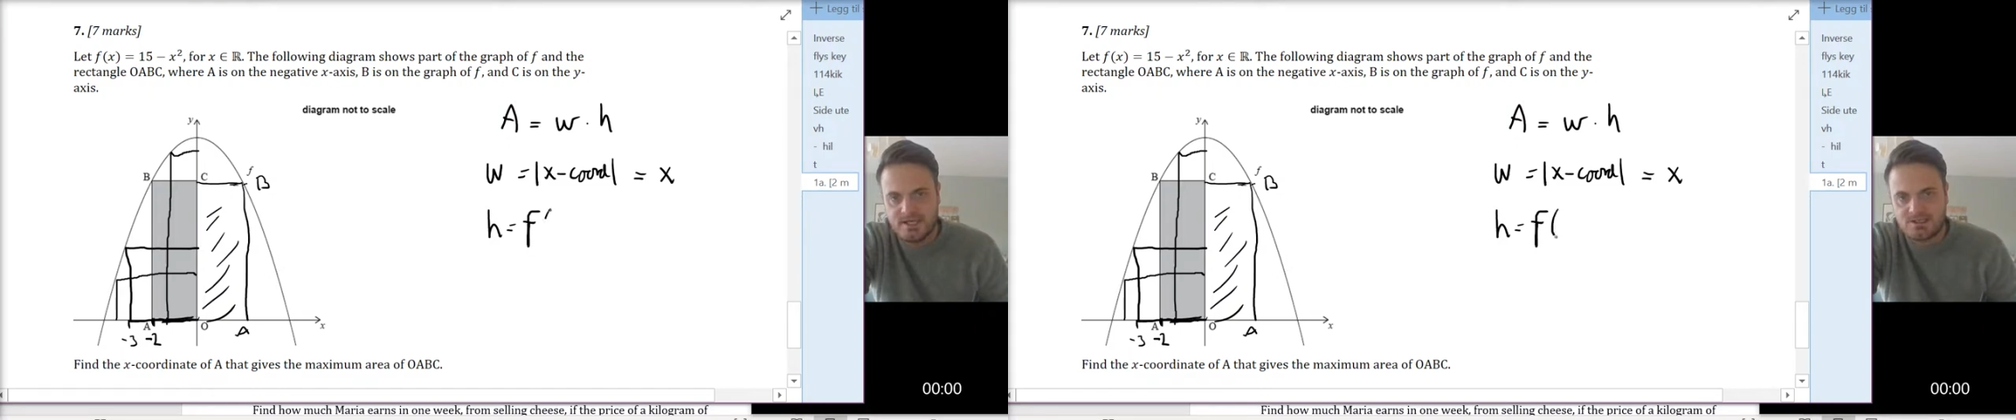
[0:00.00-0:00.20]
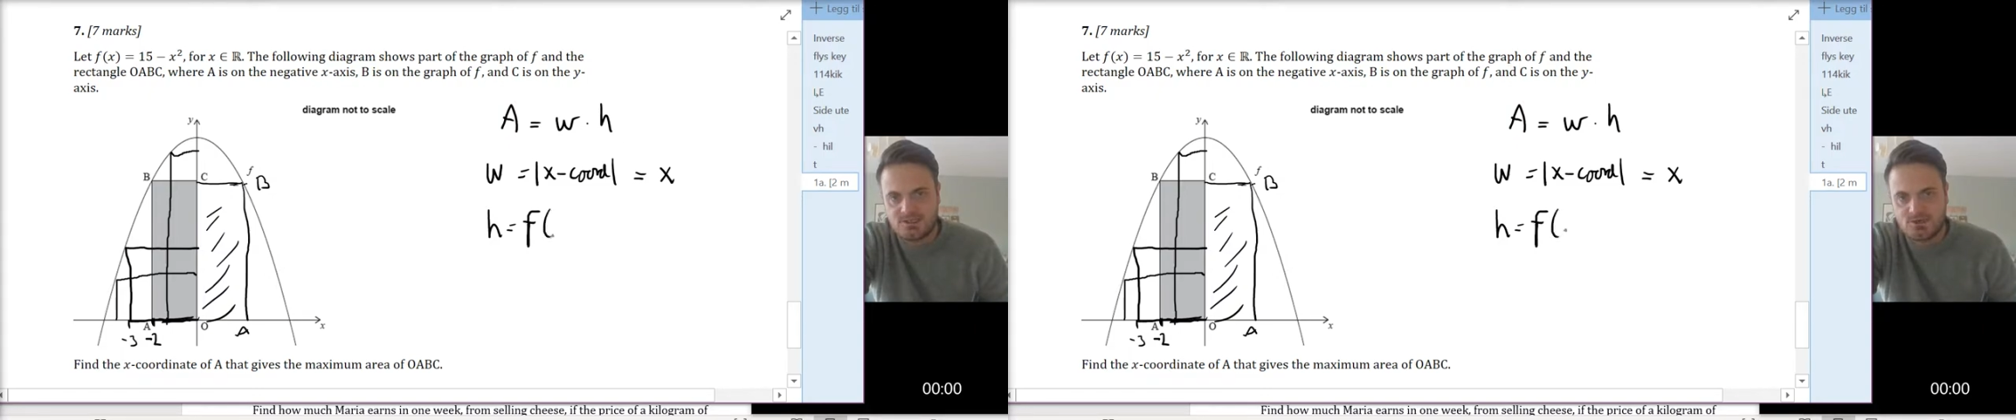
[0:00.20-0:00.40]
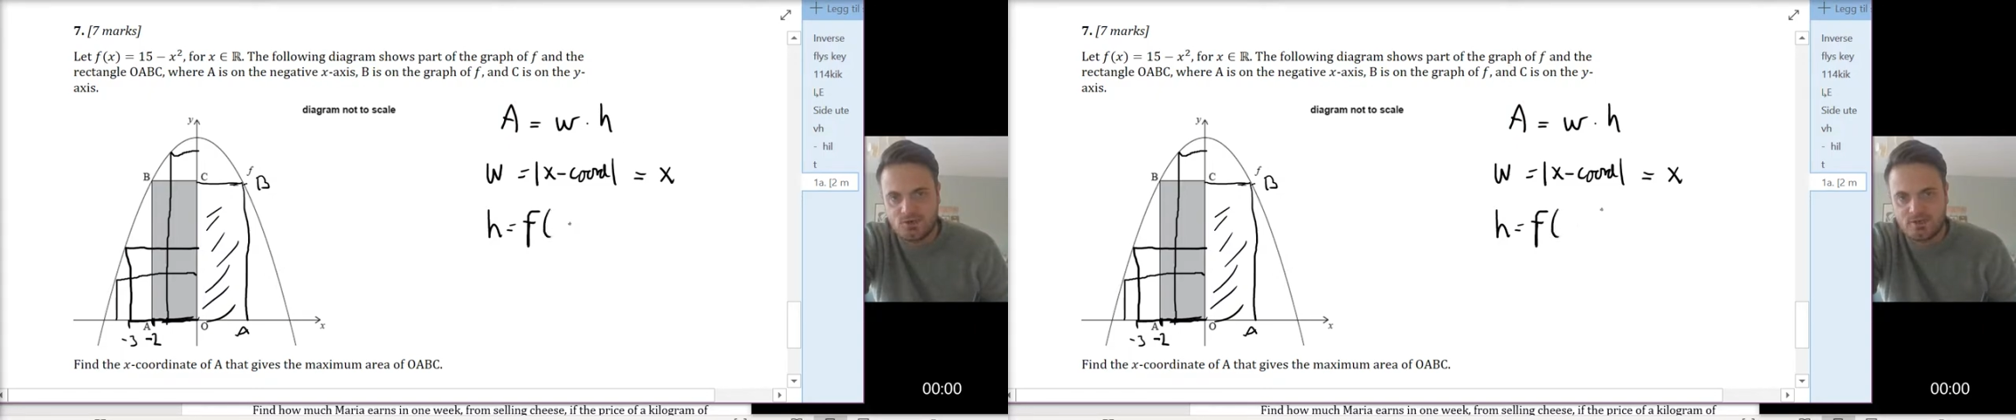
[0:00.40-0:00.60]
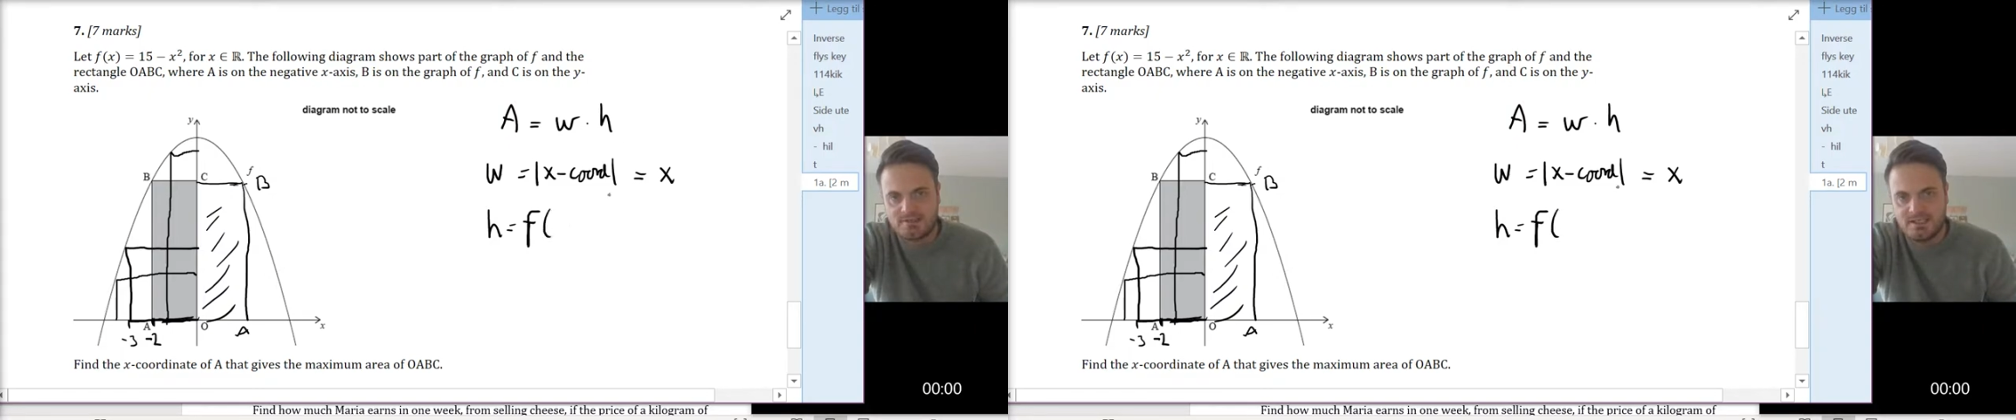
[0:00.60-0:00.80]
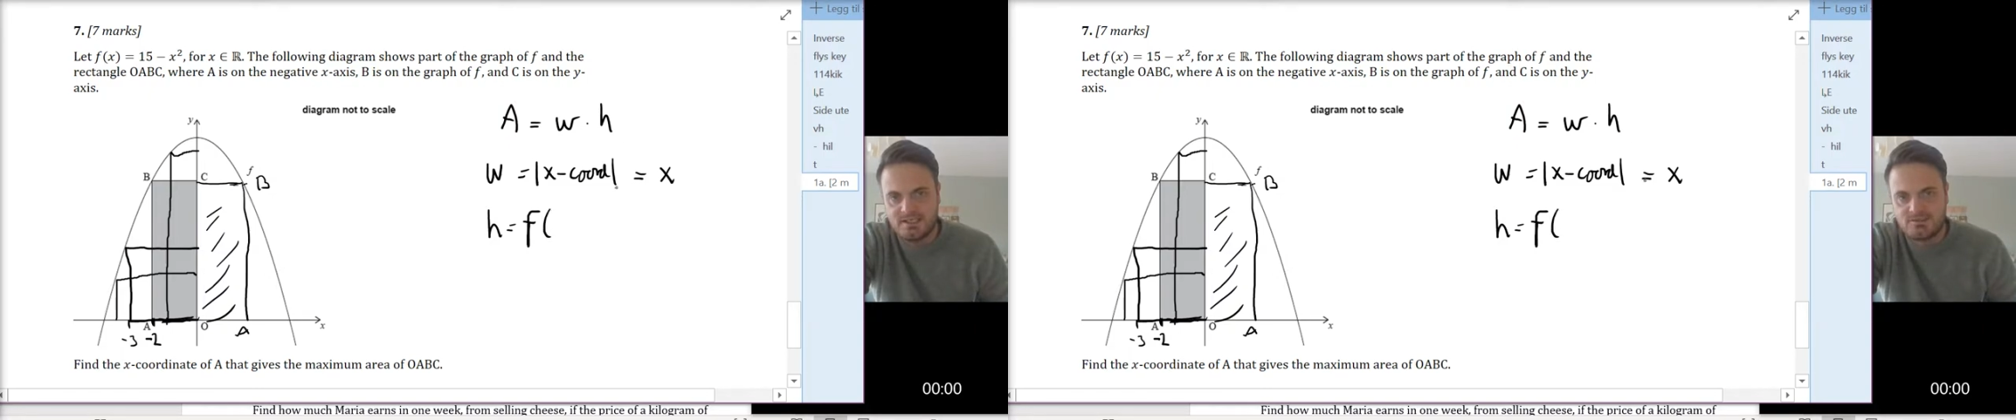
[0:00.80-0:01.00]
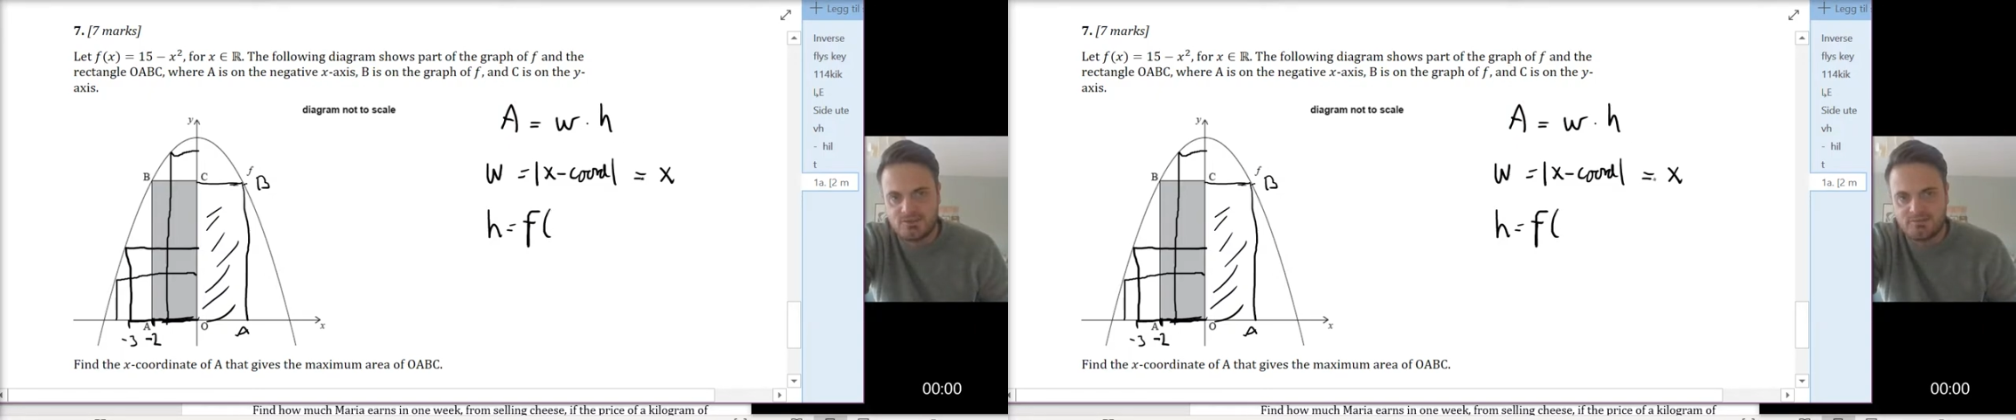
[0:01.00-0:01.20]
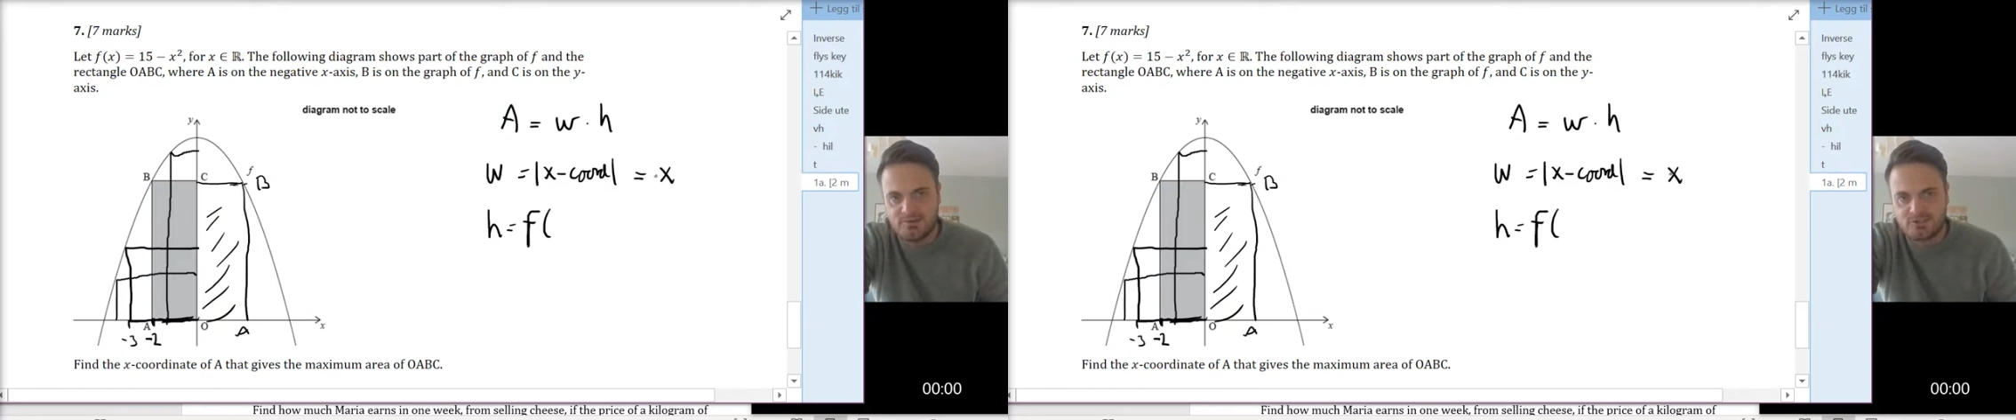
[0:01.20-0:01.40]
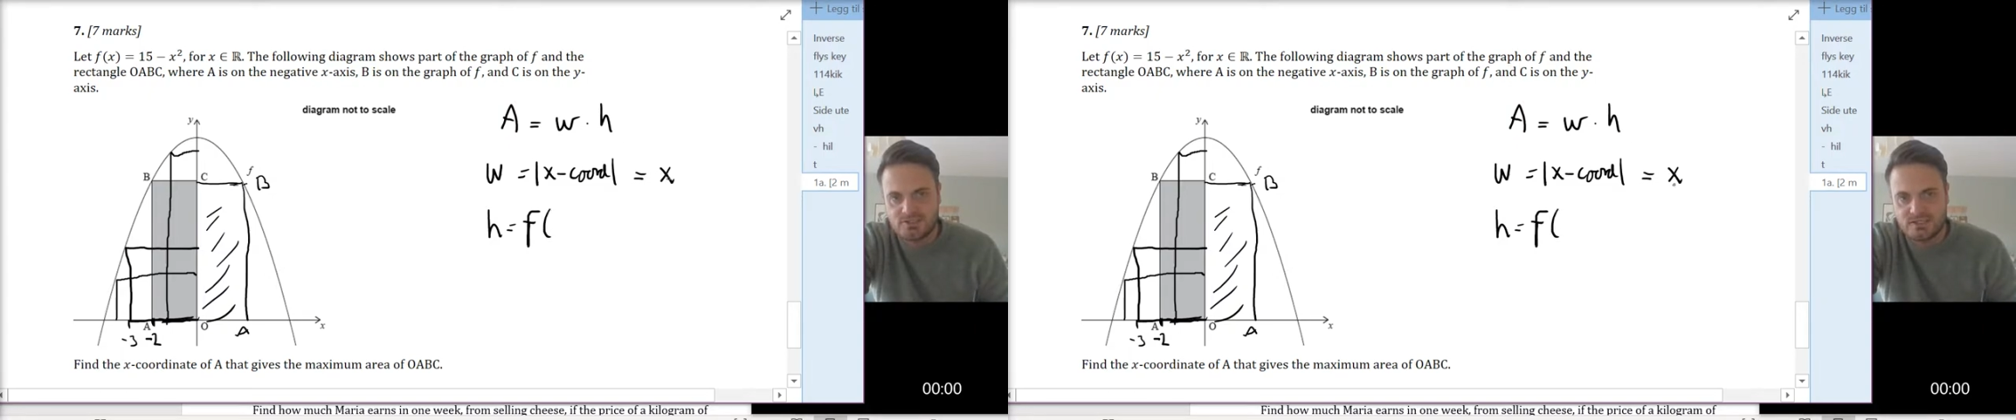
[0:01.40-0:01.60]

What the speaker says: x coordinate into the function.